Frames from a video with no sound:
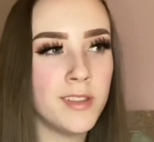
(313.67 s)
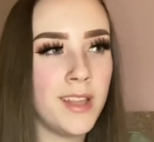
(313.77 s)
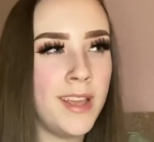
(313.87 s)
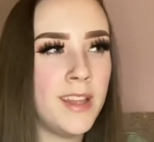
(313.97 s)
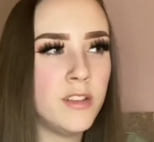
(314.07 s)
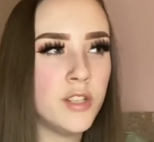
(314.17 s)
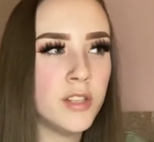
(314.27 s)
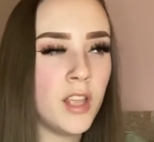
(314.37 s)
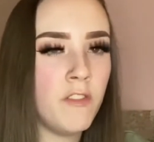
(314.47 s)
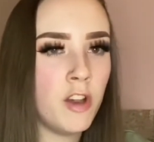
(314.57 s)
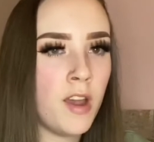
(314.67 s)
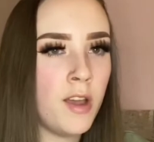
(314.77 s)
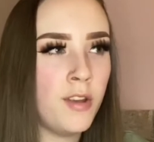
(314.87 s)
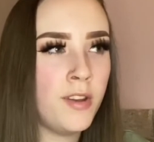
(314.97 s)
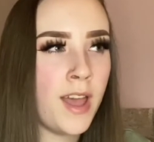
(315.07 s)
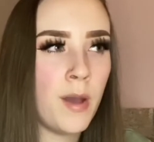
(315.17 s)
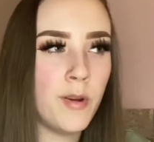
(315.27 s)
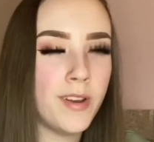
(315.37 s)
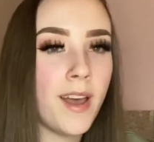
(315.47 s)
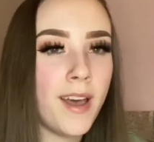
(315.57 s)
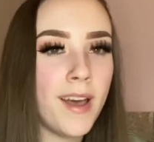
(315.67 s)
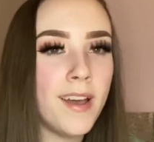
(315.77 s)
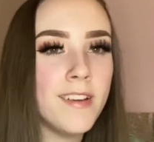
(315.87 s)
in just over an hour and a half,